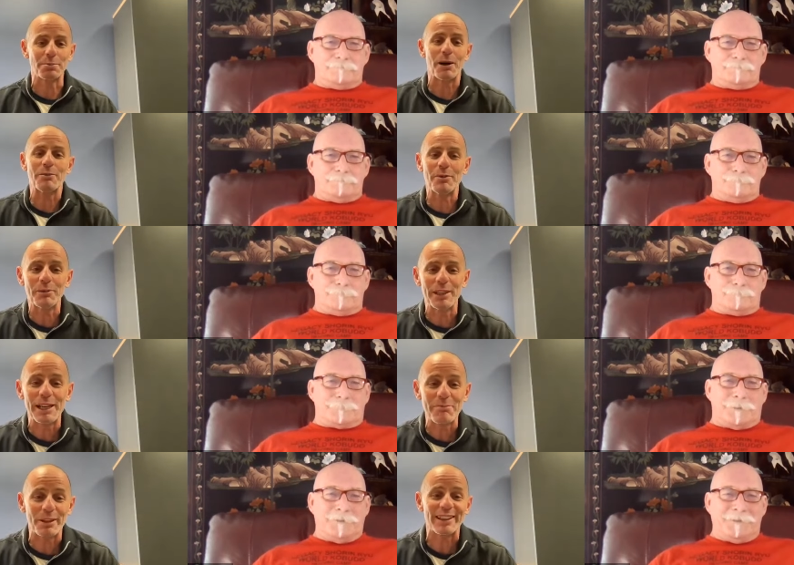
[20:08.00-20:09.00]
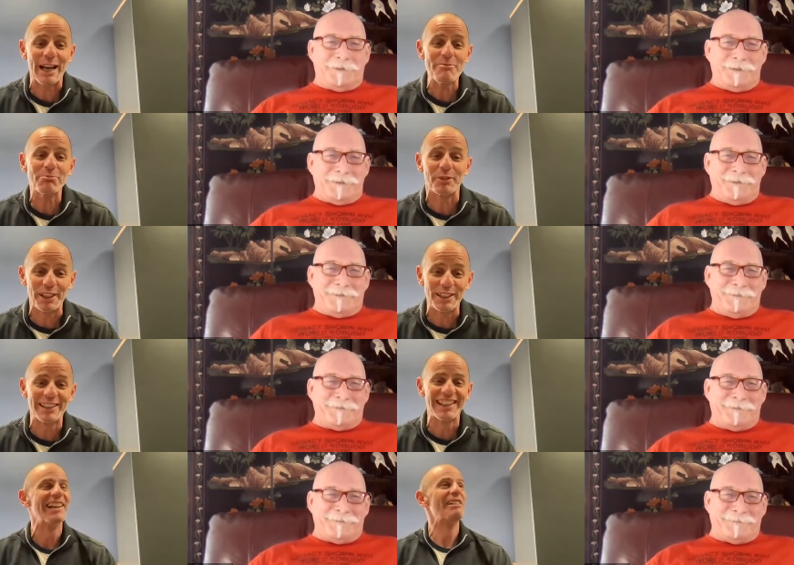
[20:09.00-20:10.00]
Speaker 1: probably up at that point
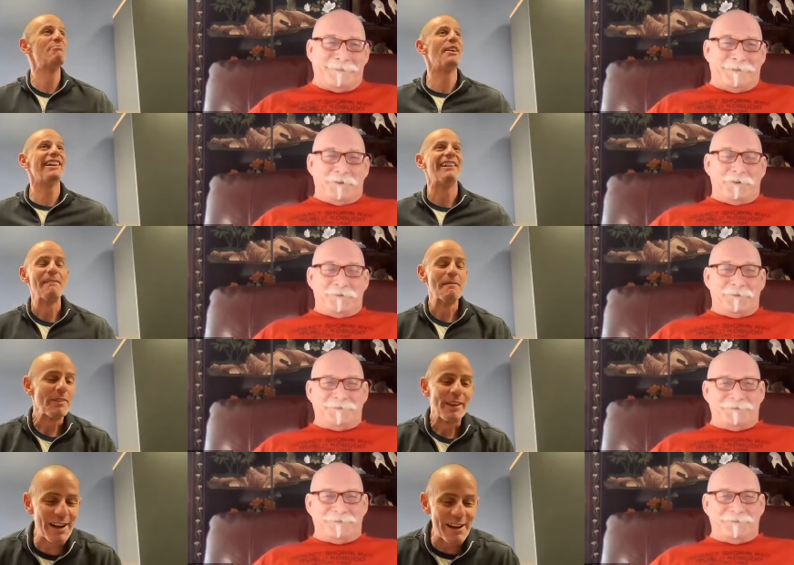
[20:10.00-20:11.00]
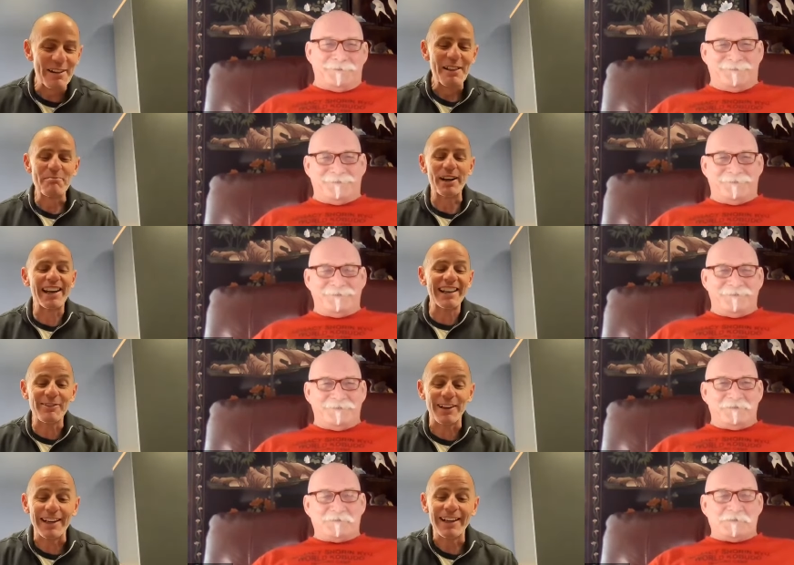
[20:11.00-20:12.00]
but, but
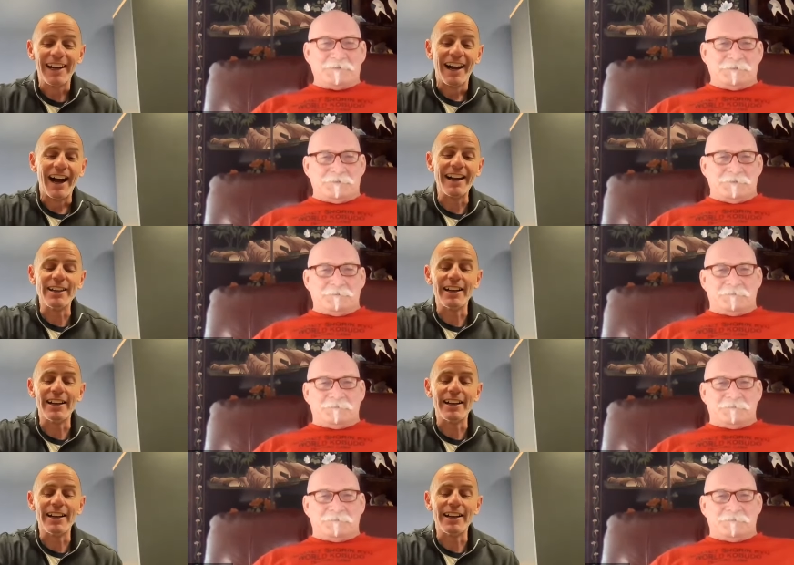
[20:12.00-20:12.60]
anyway i